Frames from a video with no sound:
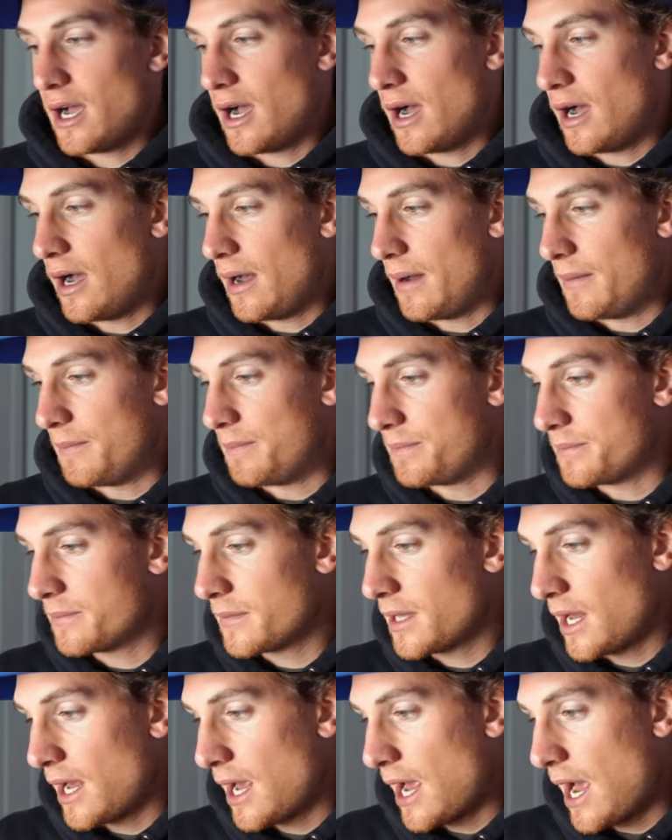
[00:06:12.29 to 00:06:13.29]

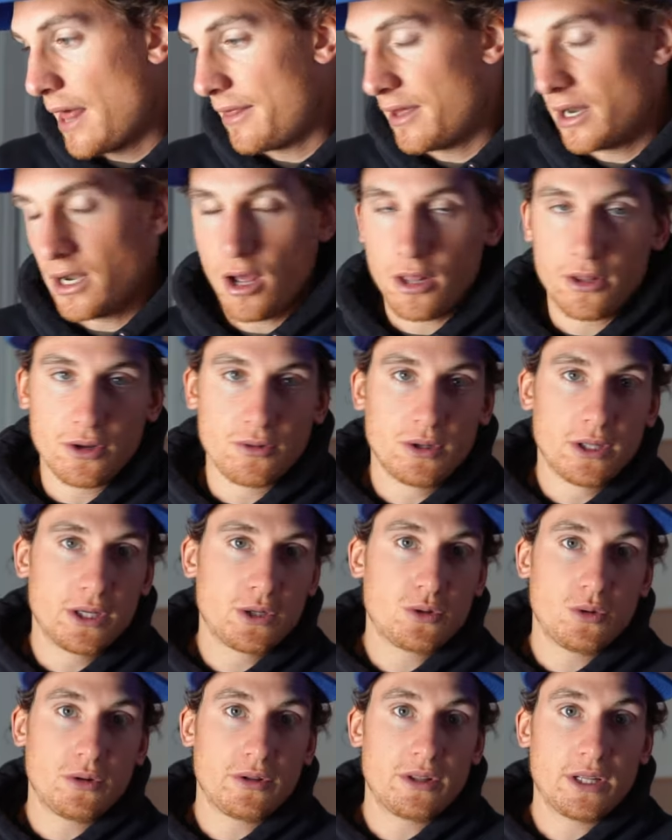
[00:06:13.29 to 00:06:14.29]
And then other
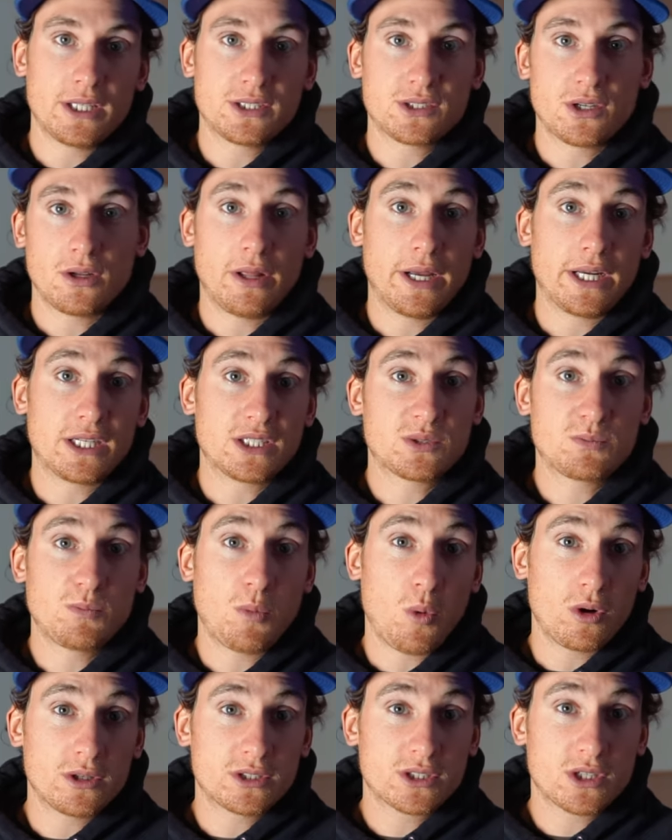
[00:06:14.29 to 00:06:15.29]
really cool things are like
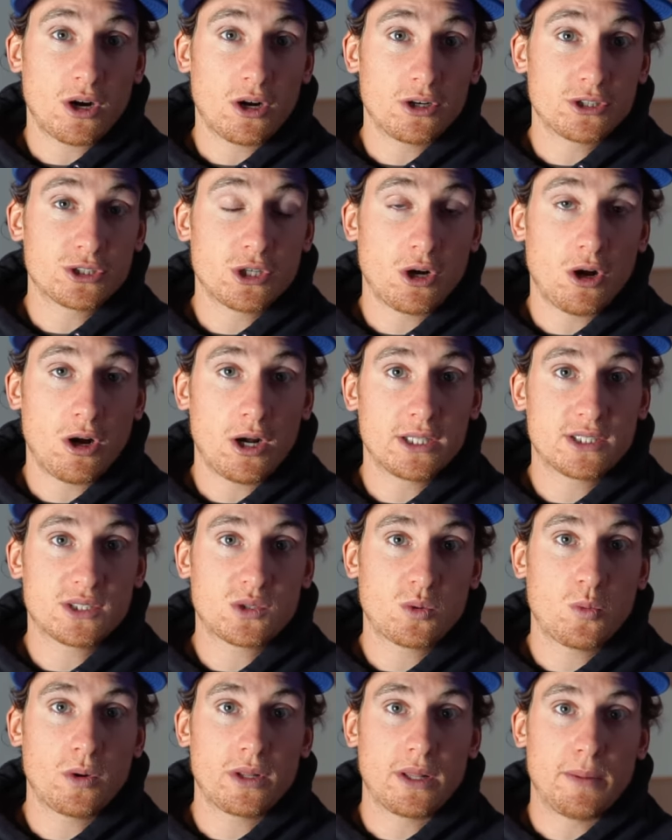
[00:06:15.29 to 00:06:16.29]
sports car
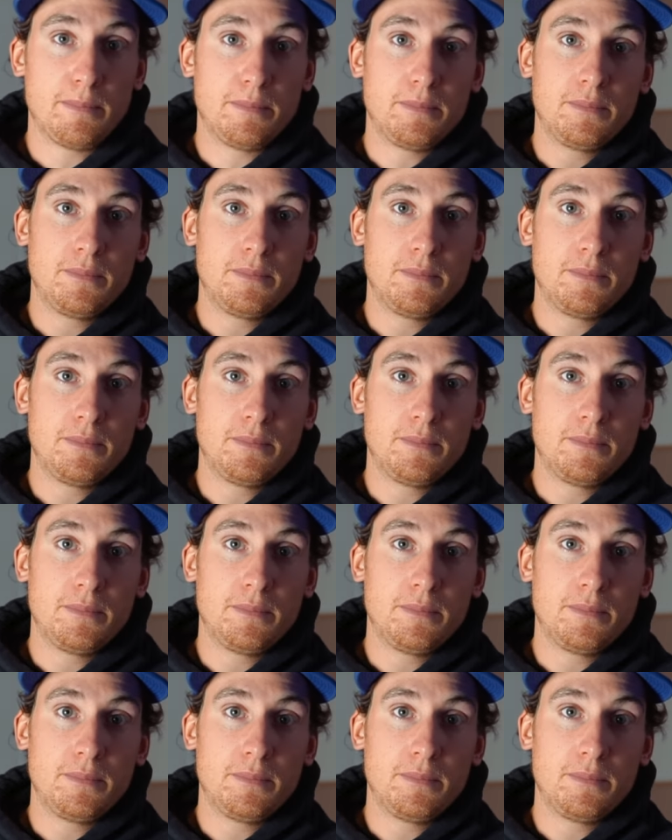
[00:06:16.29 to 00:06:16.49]
shots where